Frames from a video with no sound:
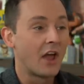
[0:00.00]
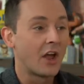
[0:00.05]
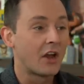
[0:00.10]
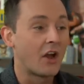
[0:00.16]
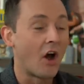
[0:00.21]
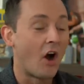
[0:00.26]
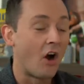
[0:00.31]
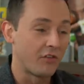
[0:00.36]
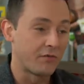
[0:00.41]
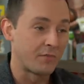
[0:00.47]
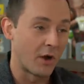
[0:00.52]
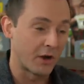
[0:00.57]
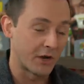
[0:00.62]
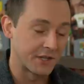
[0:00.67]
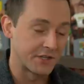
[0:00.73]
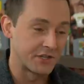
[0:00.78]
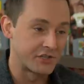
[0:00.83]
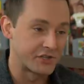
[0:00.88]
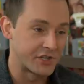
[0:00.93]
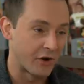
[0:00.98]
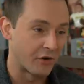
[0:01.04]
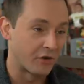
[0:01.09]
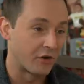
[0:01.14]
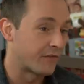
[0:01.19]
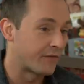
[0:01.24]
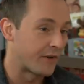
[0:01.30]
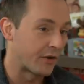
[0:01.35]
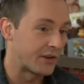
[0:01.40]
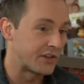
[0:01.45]
Golf markets in general
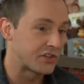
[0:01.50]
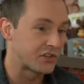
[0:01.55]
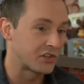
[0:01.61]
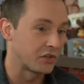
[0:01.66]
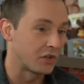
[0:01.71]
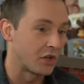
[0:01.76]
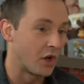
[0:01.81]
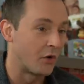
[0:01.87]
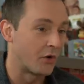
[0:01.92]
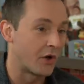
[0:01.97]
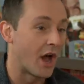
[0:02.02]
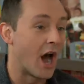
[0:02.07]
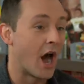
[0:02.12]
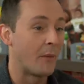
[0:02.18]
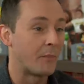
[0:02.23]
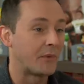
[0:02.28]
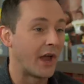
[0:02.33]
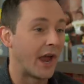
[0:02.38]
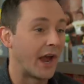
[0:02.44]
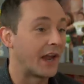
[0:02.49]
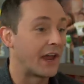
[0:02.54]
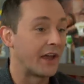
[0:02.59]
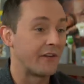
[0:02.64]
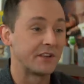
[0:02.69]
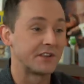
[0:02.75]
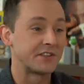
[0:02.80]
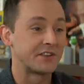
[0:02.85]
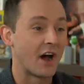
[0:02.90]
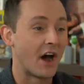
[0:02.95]
are very slow to update
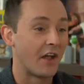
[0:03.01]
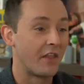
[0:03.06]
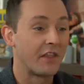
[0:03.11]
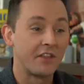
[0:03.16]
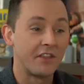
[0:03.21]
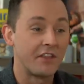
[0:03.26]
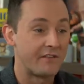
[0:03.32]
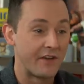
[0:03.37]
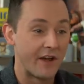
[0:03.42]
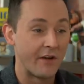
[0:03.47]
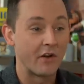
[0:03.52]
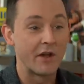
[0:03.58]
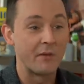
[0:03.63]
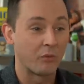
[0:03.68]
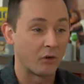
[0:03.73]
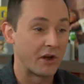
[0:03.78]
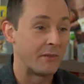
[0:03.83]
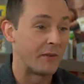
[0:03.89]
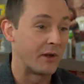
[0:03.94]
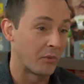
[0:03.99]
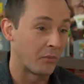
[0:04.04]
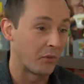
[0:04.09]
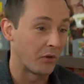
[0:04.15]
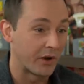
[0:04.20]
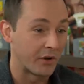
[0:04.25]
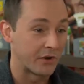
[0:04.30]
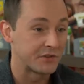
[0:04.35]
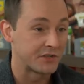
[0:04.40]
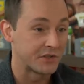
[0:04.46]
if it's not the very premier
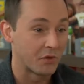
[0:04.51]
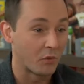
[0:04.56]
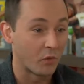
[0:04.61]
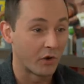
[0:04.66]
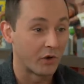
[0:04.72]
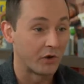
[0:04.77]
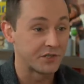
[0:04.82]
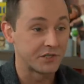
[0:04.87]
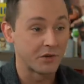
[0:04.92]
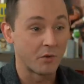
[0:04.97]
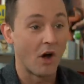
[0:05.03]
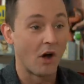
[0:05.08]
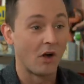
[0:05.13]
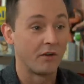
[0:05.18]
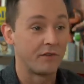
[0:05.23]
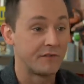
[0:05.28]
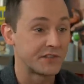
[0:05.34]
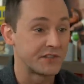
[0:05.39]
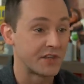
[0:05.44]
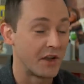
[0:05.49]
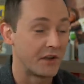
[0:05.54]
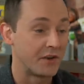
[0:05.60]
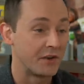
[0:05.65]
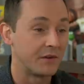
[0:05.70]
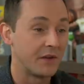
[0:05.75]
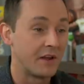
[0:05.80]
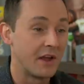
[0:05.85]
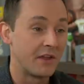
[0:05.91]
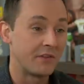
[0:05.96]
players in the world. So all of a
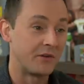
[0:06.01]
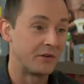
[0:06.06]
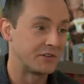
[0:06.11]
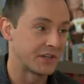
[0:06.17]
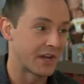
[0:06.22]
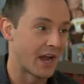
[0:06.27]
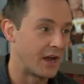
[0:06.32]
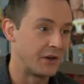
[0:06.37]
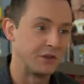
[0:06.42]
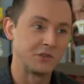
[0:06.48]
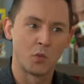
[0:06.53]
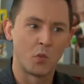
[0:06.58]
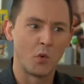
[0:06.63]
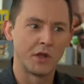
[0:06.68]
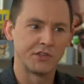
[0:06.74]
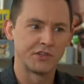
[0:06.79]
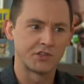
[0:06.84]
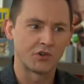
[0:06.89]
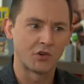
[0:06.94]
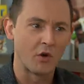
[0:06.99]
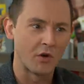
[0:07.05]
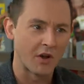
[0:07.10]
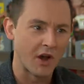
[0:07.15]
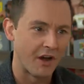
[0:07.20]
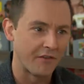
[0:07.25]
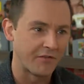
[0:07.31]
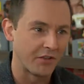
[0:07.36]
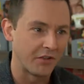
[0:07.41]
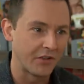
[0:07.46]
sudden, there's a guy who's 1 stroke
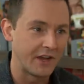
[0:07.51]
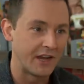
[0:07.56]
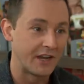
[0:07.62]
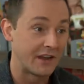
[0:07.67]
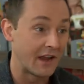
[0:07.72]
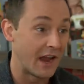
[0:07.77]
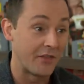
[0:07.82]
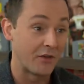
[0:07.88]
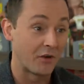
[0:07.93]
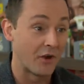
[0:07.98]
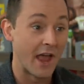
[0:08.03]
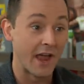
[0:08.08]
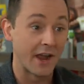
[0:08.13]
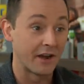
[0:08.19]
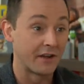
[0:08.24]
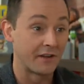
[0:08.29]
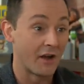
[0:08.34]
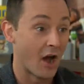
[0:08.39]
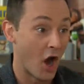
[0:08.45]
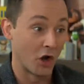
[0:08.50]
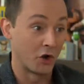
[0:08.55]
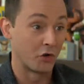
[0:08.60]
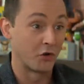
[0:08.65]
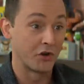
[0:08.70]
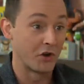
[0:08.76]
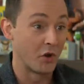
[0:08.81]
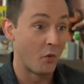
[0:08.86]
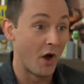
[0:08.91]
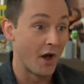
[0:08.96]
off the lead, and they're hanging at
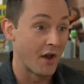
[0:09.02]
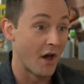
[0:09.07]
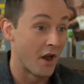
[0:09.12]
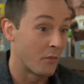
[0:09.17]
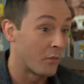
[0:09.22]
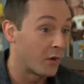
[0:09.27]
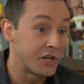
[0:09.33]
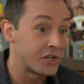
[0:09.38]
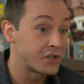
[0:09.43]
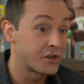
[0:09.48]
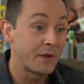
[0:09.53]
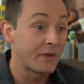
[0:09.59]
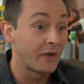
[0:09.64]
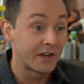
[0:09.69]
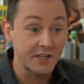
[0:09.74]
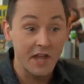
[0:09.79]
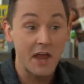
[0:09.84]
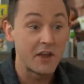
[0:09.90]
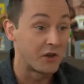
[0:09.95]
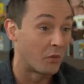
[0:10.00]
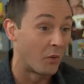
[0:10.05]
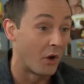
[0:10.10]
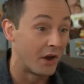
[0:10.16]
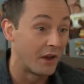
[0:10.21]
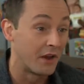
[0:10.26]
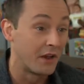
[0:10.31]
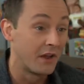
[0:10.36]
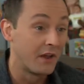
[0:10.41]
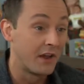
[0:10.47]
100 to 1 on him when he should be like 10 to 1.
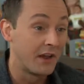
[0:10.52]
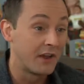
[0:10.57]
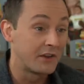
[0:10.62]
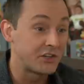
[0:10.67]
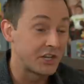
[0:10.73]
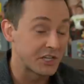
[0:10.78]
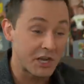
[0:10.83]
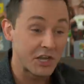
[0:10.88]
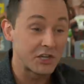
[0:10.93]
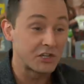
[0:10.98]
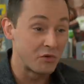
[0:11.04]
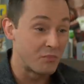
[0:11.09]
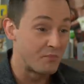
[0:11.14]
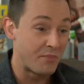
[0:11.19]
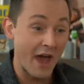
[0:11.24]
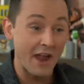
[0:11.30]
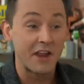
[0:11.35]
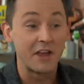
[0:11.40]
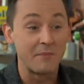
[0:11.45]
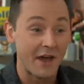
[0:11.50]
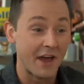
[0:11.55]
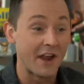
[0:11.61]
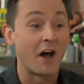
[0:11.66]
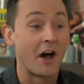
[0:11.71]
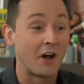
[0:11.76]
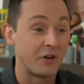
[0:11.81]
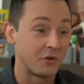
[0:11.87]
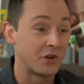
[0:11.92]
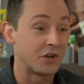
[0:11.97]
Yep. Just because you bet him at
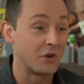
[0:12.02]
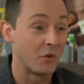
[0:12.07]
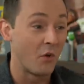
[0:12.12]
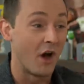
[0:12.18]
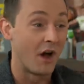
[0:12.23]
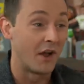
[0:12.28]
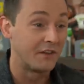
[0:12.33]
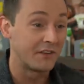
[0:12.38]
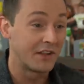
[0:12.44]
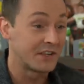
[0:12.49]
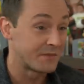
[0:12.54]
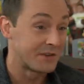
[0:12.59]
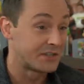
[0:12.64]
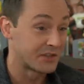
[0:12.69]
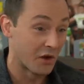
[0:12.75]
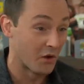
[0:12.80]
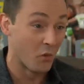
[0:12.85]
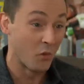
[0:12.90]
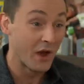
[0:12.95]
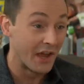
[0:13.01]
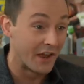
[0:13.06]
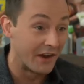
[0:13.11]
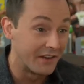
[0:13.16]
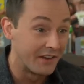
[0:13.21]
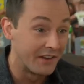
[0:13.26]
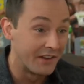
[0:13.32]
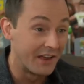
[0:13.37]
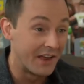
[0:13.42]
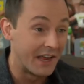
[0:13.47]
100 to 1 doesn't mean he's going to
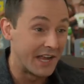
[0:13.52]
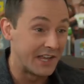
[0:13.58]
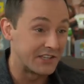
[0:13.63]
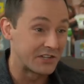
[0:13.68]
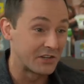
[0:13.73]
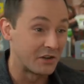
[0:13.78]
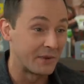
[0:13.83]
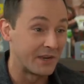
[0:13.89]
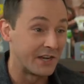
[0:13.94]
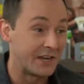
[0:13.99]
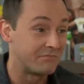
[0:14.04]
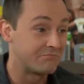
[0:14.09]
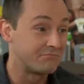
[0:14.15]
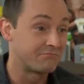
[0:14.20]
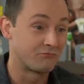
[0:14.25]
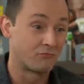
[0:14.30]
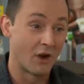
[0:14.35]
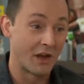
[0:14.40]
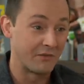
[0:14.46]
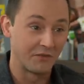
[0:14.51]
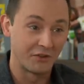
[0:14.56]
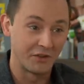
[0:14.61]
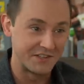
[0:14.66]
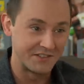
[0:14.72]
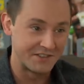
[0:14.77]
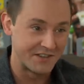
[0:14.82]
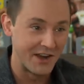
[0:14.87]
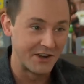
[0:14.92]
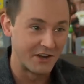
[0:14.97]
win. Nope. He'd still be
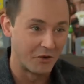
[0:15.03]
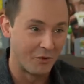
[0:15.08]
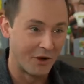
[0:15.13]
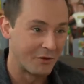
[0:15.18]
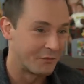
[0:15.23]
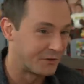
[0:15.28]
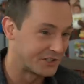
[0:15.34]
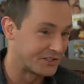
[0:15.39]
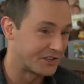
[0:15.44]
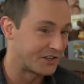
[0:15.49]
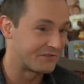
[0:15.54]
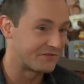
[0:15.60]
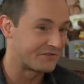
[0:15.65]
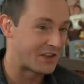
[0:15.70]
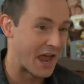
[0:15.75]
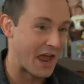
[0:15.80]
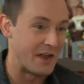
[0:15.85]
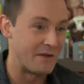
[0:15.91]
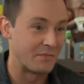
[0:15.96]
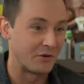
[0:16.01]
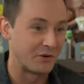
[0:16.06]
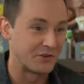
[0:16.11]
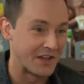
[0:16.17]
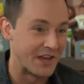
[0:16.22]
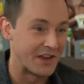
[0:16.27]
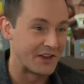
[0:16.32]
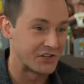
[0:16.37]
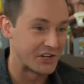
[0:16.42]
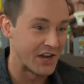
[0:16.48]
rightfully 10 to 1, which is a
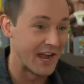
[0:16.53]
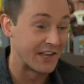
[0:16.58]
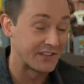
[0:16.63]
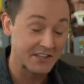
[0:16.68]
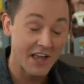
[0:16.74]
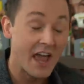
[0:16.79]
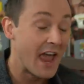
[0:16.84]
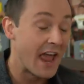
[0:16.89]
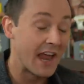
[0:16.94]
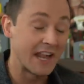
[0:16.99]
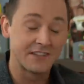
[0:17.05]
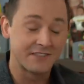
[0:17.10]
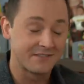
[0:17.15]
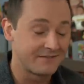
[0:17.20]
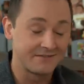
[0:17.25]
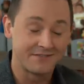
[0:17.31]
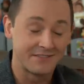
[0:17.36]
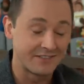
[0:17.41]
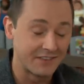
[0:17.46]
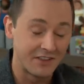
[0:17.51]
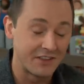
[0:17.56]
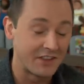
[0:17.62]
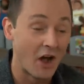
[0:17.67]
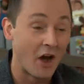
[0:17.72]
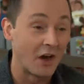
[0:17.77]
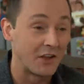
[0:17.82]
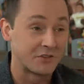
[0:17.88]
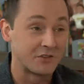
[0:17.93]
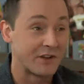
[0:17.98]
10% chance, and the
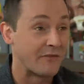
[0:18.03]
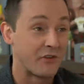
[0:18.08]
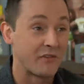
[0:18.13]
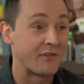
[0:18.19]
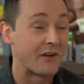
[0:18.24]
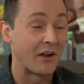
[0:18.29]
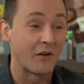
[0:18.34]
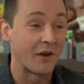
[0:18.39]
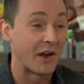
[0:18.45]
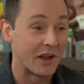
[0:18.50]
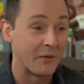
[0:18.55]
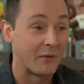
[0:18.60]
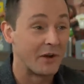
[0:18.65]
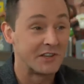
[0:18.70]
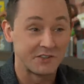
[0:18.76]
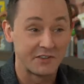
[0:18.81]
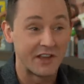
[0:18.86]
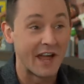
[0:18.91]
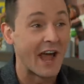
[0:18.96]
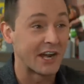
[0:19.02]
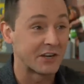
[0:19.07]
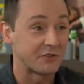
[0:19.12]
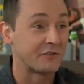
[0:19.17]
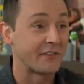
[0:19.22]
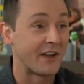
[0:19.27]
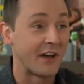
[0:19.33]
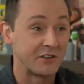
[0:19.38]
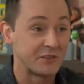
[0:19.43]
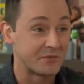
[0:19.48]
odds are never fair anyway. So the actual
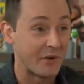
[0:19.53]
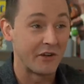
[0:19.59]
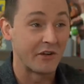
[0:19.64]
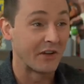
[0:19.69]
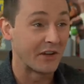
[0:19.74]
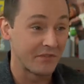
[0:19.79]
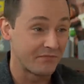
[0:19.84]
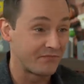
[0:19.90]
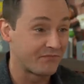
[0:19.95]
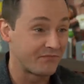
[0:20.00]
value is probably like